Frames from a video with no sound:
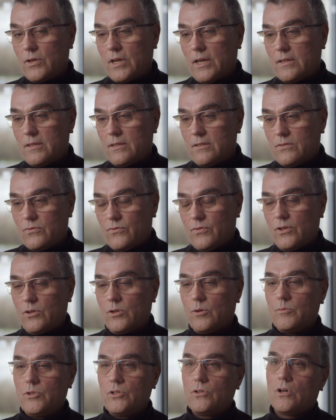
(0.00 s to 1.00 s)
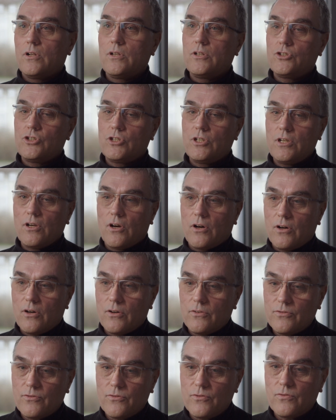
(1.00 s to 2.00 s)
you get this phenomenology
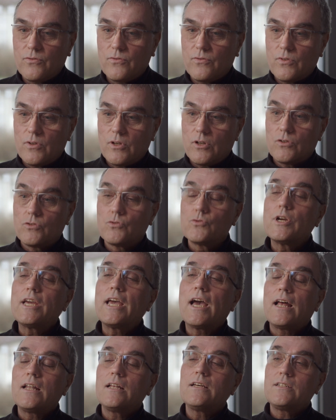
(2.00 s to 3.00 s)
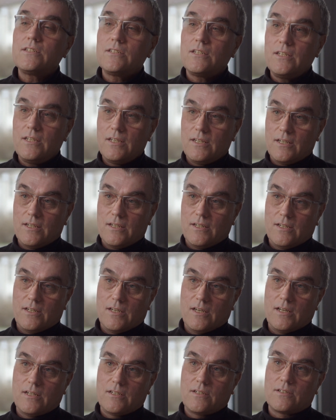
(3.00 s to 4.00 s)
of reality
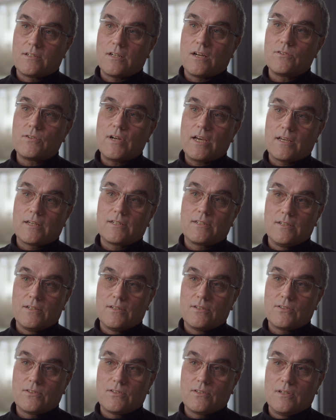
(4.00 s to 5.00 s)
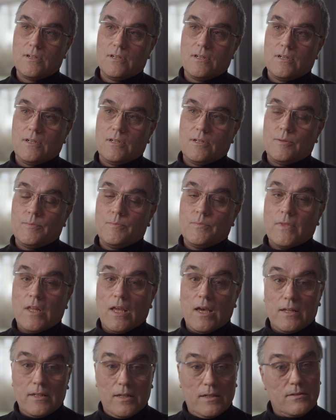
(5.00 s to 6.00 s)
and directness.
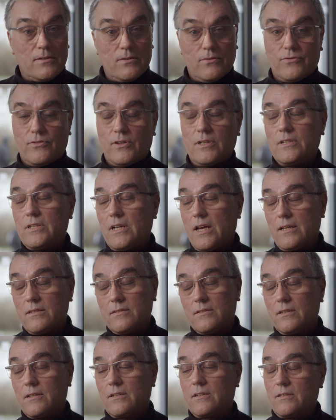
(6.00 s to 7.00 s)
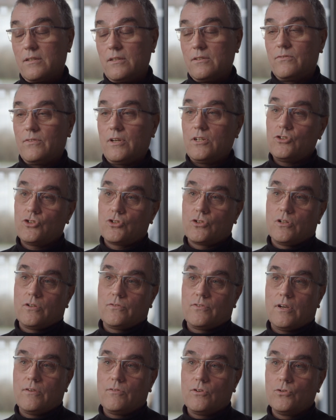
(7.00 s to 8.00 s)
And that's a fantastic invention
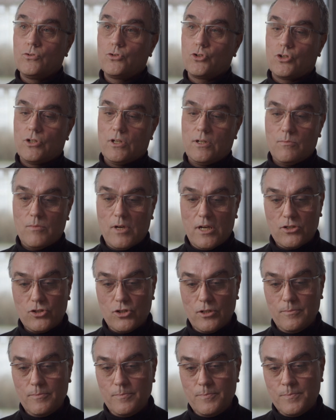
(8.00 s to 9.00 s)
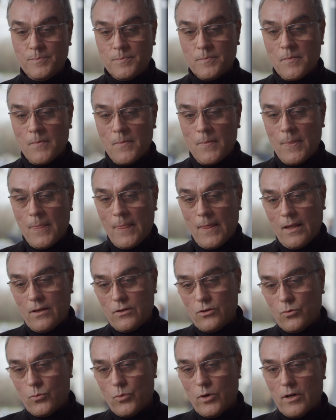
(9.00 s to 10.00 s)
of evolution. Imagine
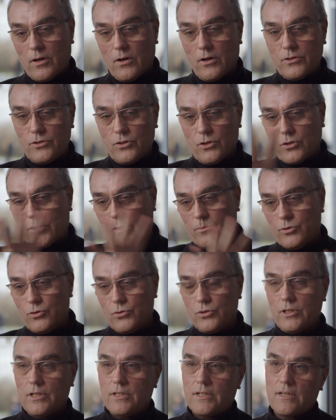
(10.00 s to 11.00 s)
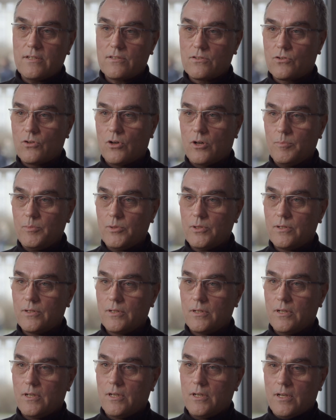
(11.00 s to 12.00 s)
you were on your computer desktop
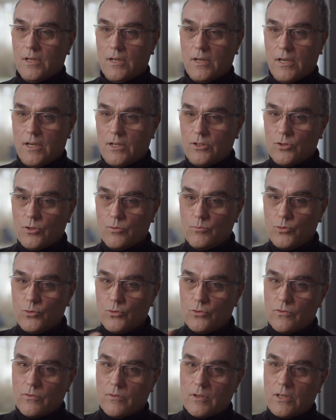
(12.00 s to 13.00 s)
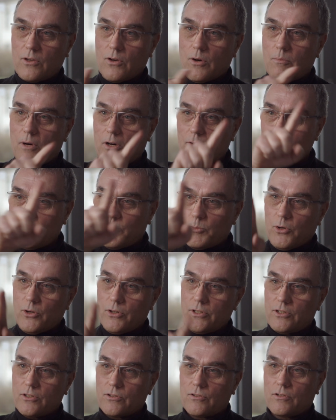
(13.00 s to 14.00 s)
and you're moving your mouse
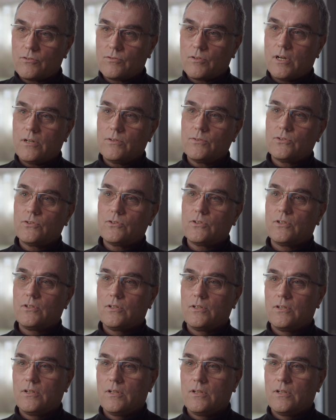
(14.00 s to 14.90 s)
pointer around.